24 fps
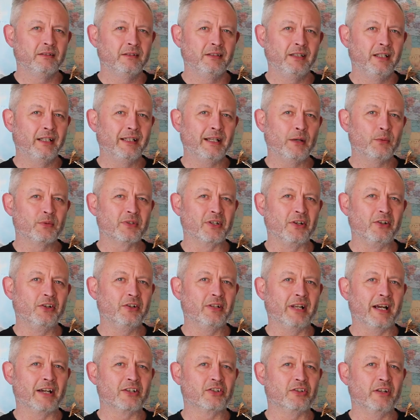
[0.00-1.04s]
Yeah, that wasn't
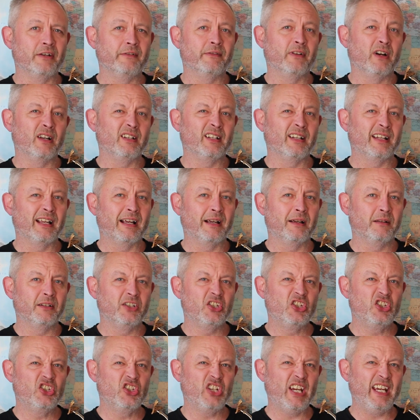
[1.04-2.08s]
good actually, finding that
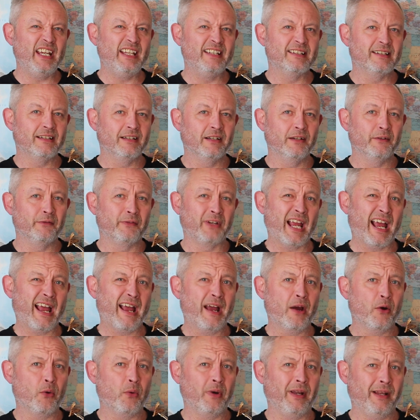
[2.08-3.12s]
sheet of
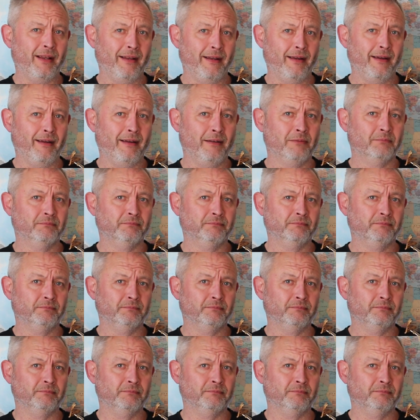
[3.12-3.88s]
cow in there.